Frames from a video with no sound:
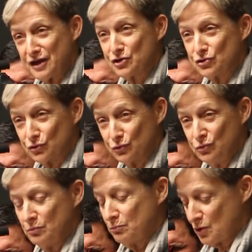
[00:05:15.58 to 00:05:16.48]
you
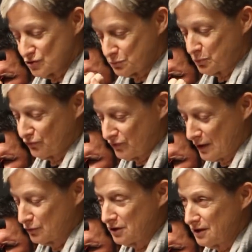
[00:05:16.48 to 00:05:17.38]
most
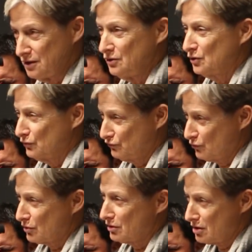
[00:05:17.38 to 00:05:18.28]
profoundly
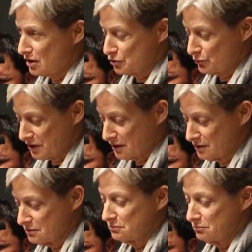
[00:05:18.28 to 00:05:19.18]
for honoring
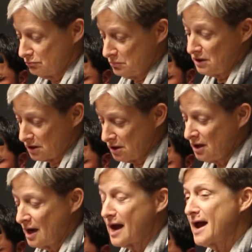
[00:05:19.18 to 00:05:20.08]
me,
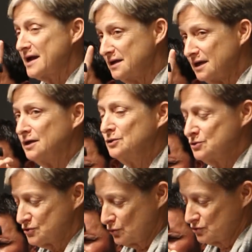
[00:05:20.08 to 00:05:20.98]
and in
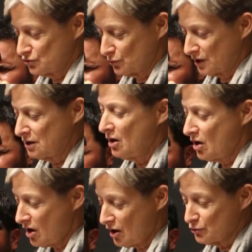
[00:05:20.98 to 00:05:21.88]
so doing,
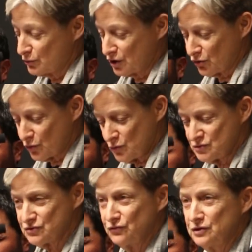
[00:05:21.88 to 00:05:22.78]
honoring
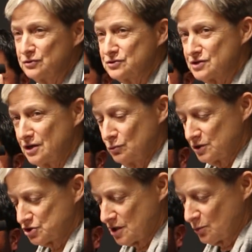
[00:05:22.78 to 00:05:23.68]
those fields in
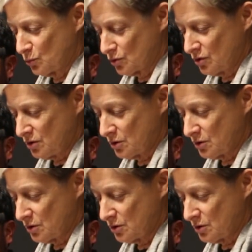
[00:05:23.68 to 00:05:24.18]
which I work,